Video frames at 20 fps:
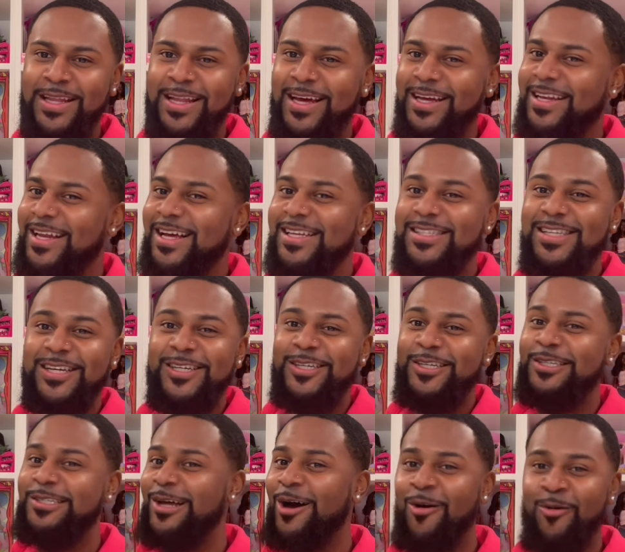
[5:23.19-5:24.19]
Like, that's a
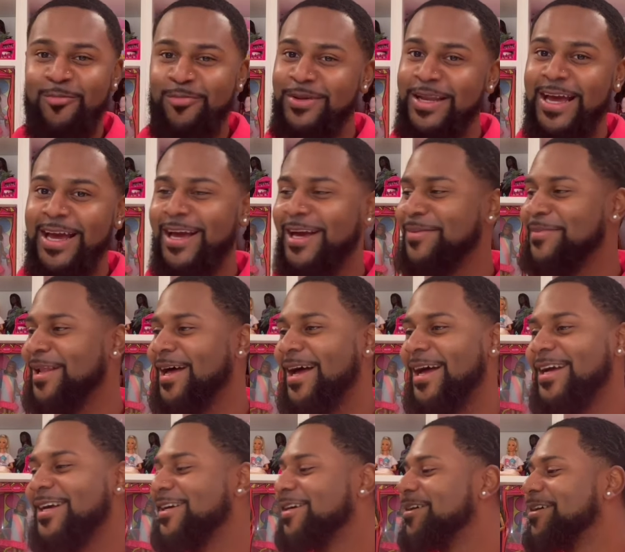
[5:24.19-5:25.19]
dope name.
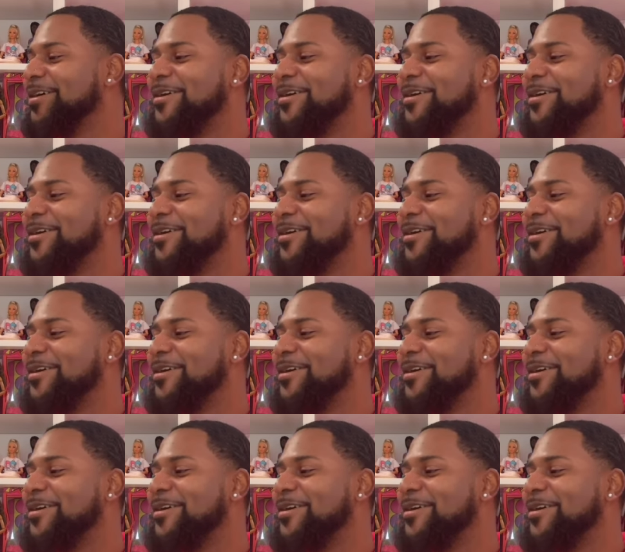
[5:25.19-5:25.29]
Like,